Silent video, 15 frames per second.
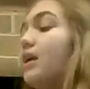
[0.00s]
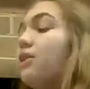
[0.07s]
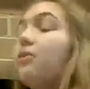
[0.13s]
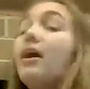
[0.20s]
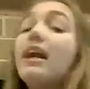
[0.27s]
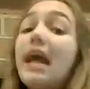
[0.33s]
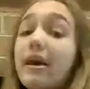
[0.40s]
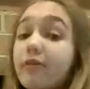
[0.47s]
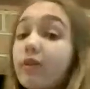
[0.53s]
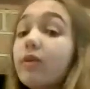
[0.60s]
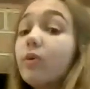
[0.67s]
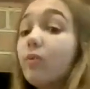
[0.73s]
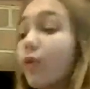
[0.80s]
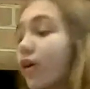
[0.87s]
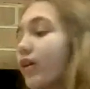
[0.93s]
You had
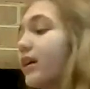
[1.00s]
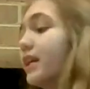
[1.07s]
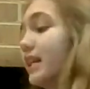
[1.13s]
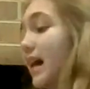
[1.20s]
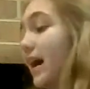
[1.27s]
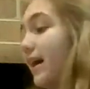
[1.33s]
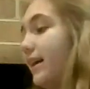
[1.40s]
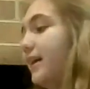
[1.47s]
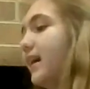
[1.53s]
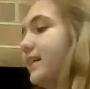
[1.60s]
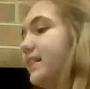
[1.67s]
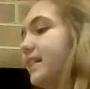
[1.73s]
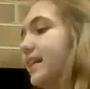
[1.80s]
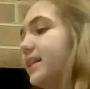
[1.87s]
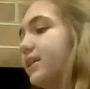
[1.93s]
everyone worried, Nine, I
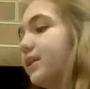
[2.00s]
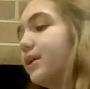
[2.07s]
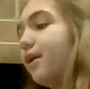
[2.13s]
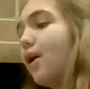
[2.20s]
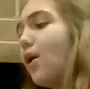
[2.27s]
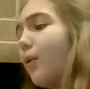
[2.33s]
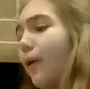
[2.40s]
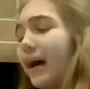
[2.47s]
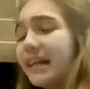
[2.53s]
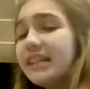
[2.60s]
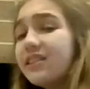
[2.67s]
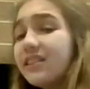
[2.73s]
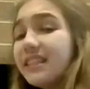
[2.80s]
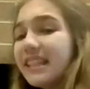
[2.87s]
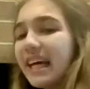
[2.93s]
said. Why
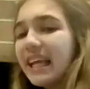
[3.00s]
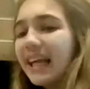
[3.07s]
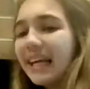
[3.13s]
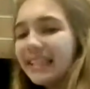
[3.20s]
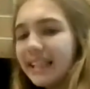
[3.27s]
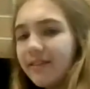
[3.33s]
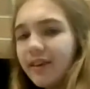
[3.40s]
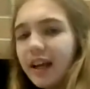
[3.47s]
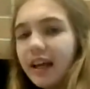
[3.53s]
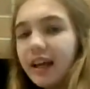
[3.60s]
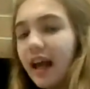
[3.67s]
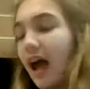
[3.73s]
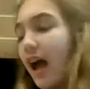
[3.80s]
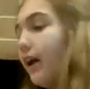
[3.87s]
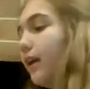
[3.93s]
did you say that seven, eight,
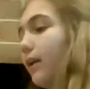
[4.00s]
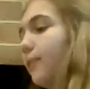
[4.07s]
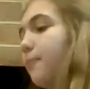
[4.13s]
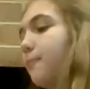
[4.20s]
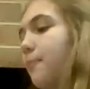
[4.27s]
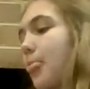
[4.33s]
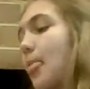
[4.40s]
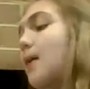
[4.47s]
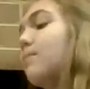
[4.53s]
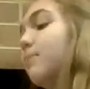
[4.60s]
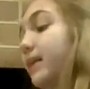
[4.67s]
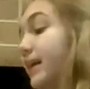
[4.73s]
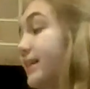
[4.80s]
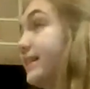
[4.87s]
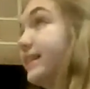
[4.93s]
nine?
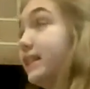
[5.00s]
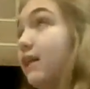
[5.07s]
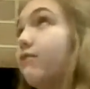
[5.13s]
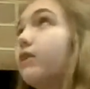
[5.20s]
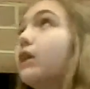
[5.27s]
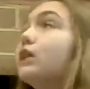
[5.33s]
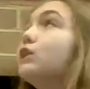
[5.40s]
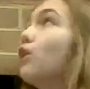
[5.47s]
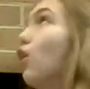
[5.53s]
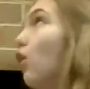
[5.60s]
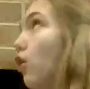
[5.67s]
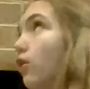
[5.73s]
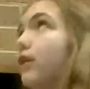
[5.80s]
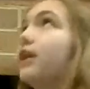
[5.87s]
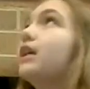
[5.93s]
Because seven gets
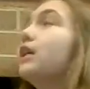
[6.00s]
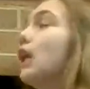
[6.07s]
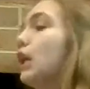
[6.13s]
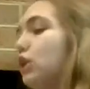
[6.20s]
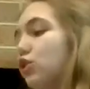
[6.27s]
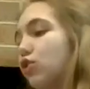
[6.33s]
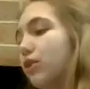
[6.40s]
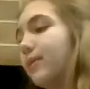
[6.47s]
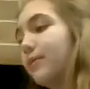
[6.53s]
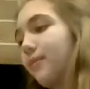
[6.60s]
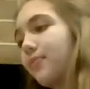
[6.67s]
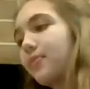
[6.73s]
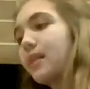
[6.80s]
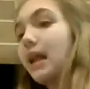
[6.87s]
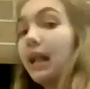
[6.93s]
all the attention.
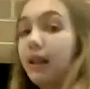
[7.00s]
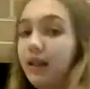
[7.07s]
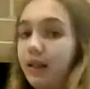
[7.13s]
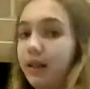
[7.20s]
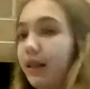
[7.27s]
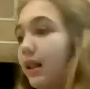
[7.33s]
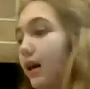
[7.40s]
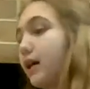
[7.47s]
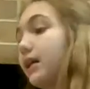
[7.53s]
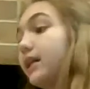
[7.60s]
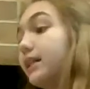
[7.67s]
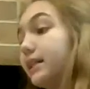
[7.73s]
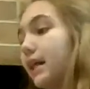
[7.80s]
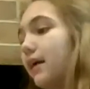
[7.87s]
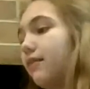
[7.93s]
Lucky
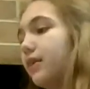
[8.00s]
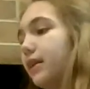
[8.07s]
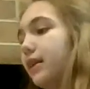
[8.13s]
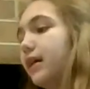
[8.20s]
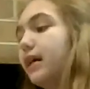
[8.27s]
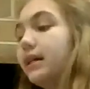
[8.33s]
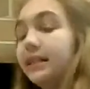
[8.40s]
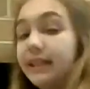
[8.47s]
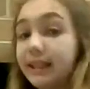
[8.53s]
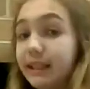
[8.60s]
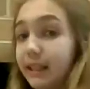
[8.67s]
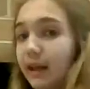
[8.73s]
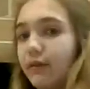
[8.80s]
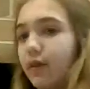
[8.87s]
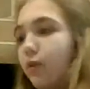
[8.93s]
Seven,
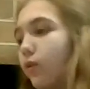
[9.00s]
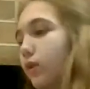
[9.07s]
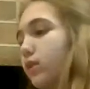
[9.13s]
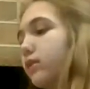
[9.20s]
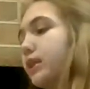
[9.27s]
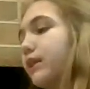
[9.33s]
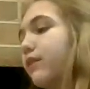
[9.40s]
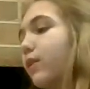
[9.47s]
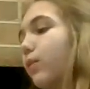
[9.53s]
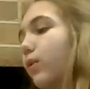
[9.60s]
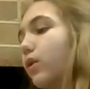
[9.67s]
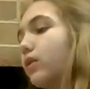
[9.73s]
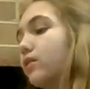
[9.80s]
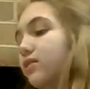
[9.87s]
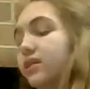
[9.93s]
Seven Wonders of the
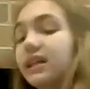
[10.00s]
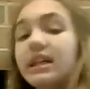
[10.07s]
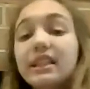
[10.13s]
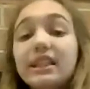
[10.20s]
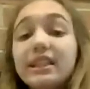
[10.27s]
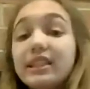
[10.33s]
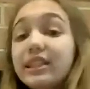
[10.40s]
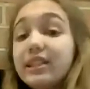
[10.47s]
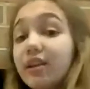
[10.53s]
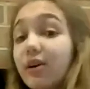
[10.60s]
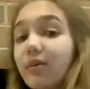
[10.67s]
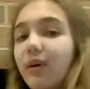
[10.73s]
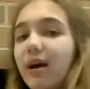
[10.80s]
World, Snow